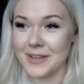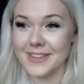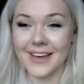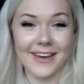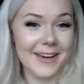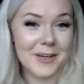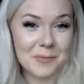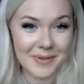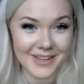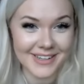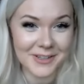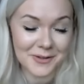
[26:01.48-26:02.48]
with a
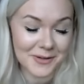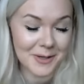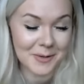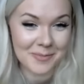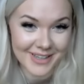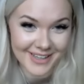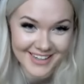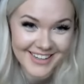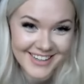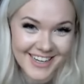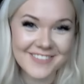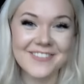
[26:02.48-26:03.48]
complete yoga beginner
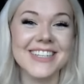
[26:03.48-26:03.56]
like